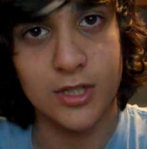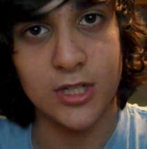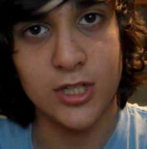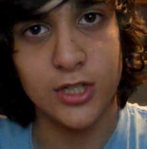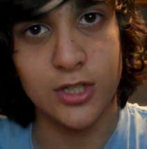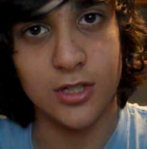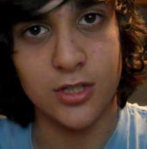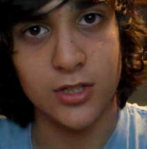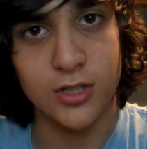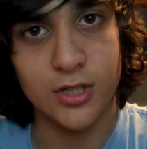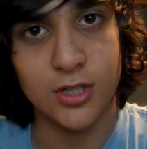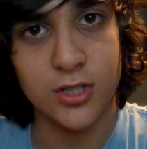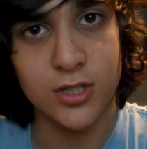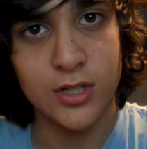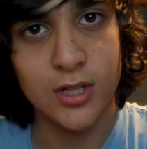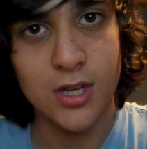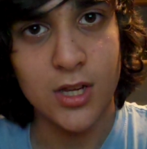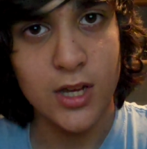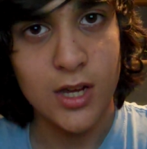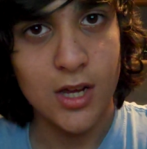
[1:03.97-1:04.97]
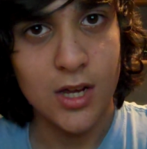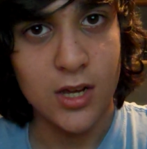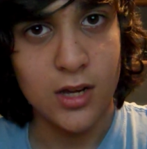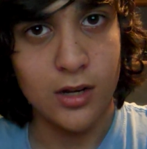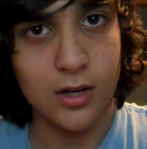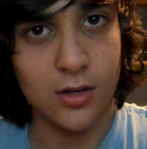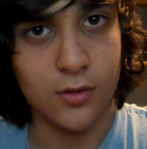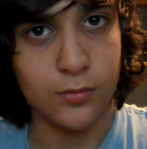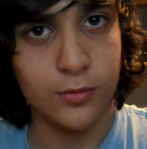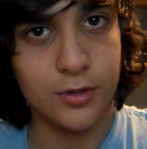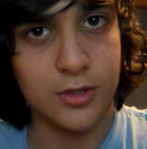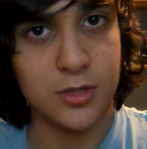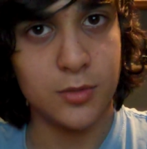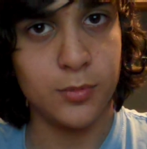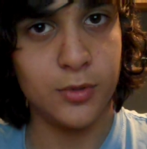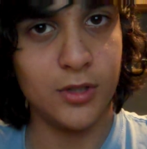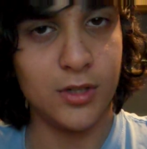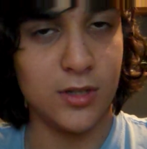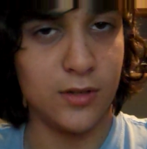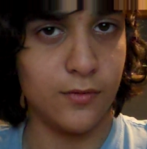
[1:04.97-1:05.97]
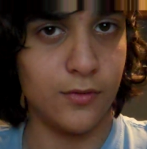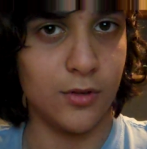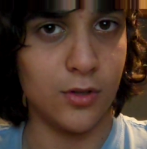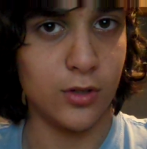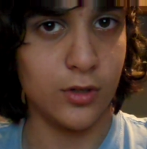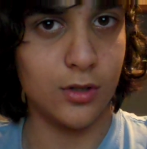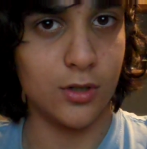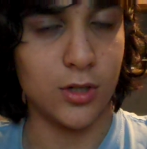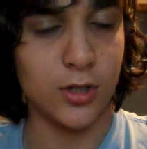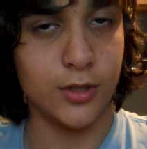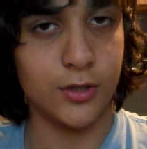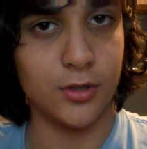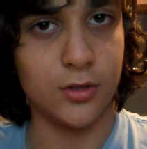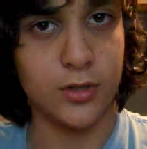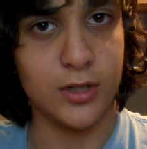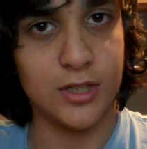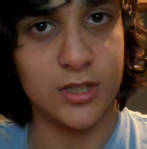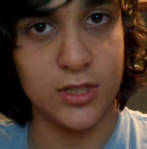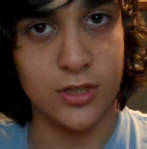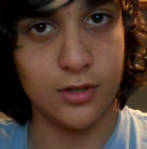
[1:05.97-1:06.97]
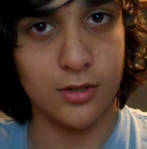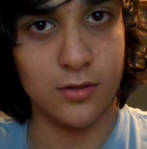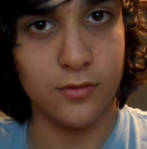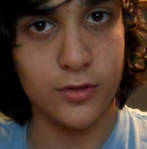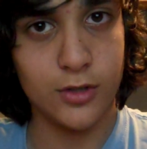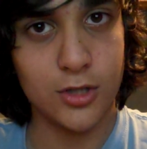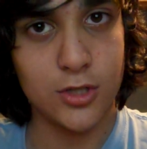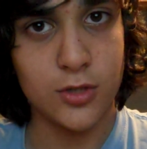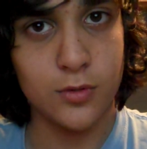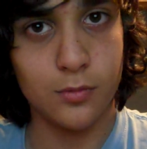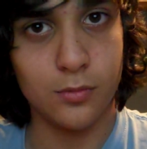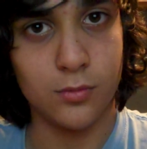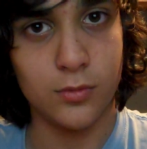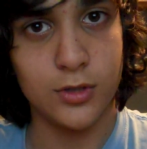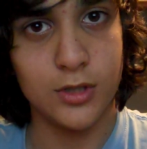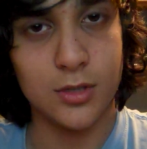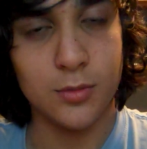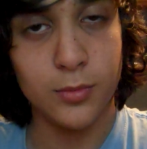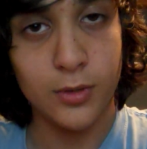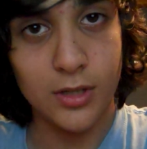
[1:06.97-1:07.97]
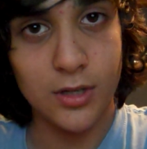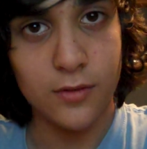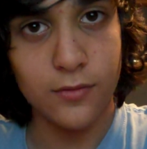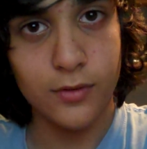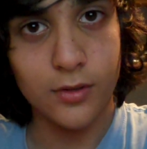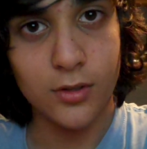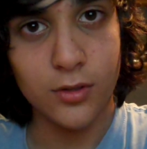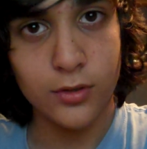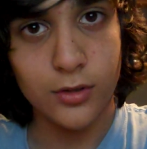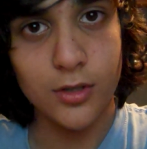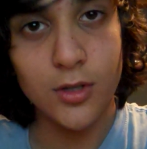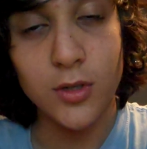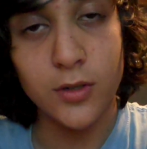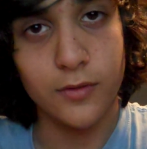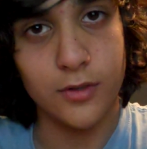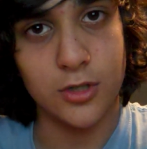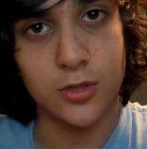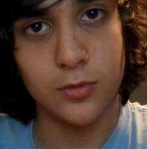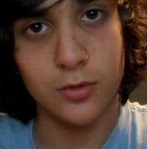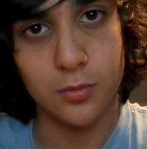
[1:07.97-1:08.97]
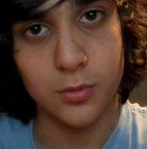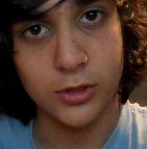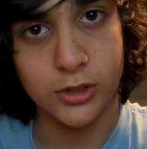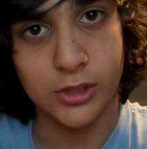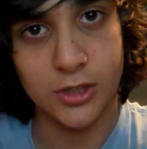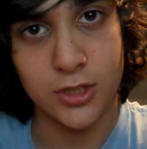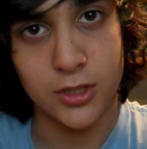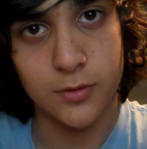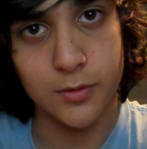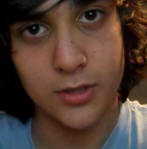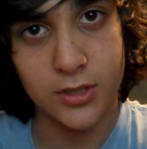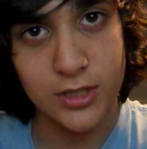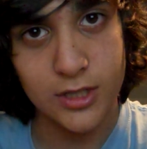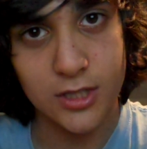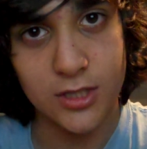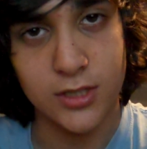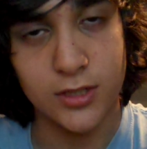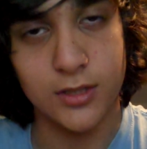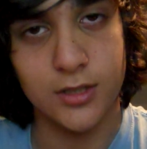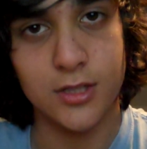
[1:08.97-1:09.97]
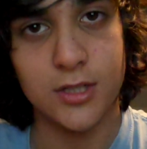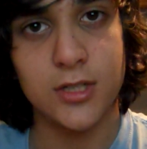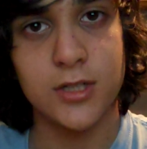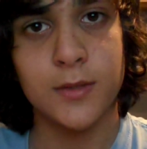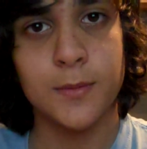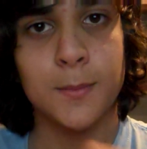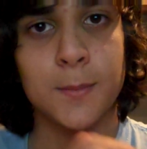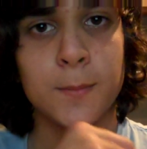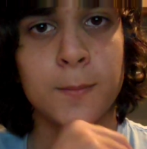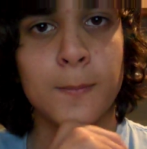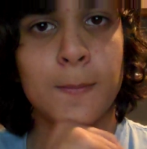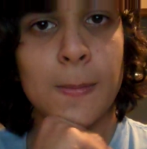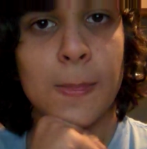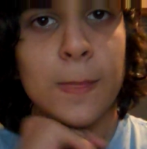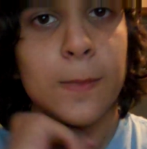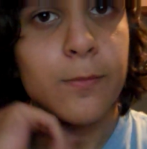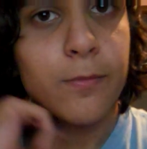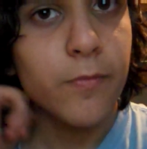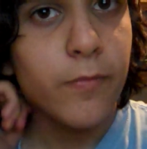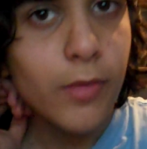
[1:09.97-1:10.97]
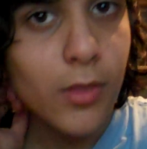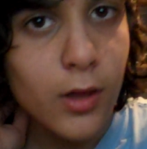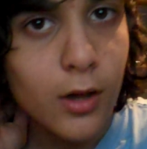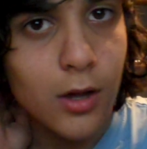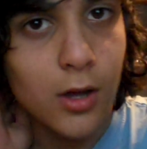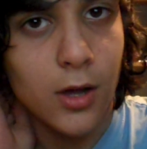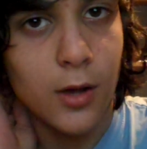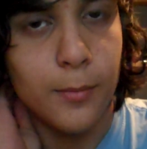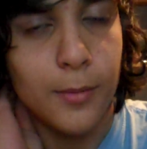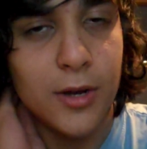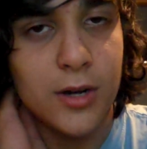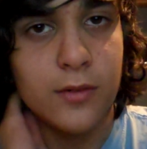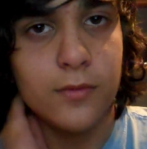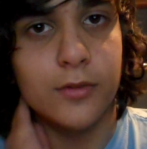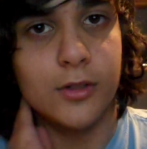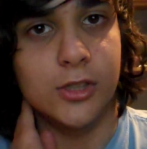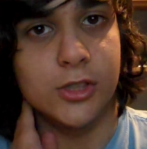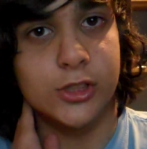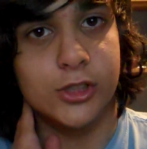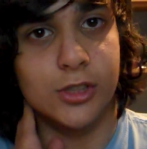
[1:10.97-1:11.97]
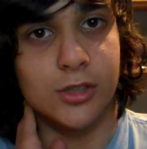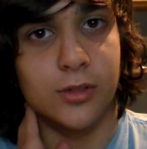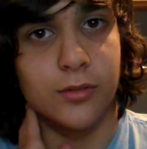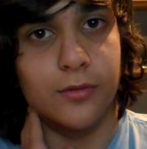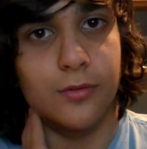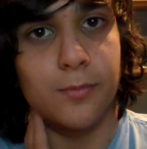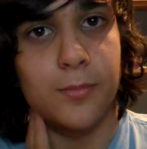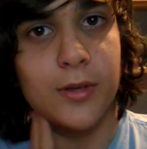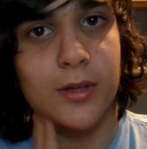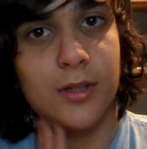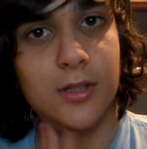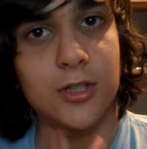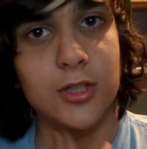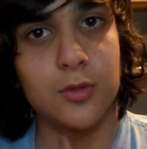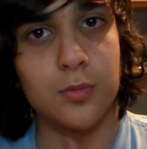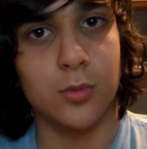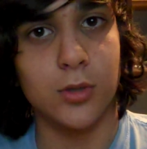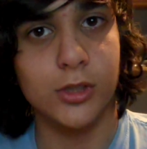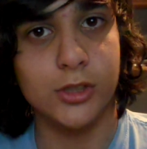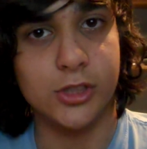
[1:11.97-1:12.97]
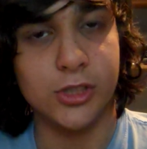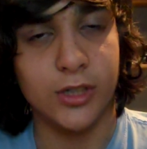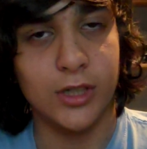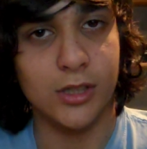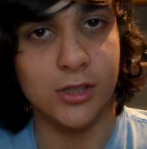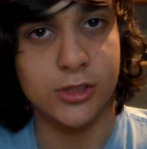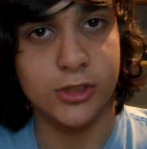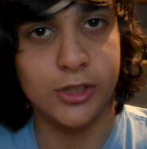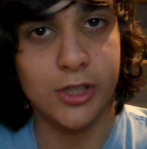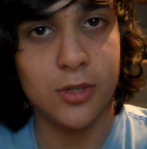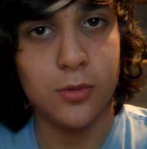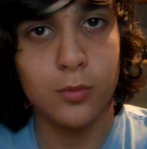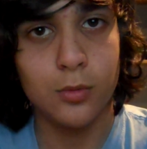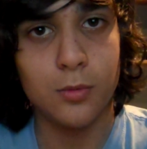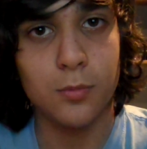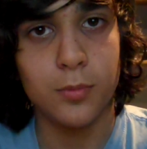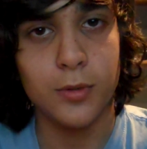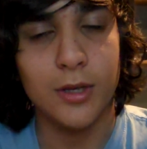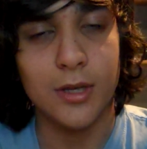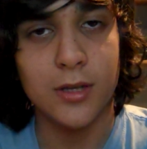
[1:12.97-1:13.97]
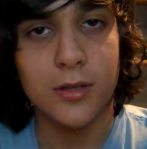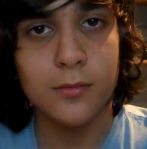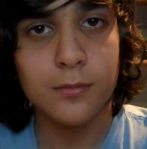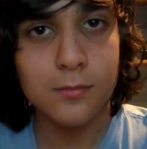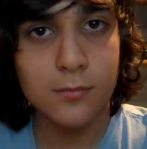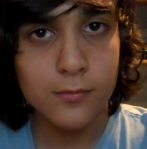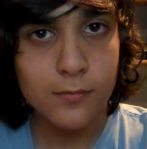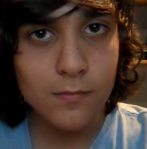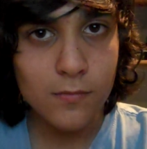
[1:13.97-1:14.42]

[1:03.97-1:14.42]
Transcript: existence. If we're to believe that God created the universe, we're to believe the universe was wished into existence. A better version of Paley's watch analogy would be,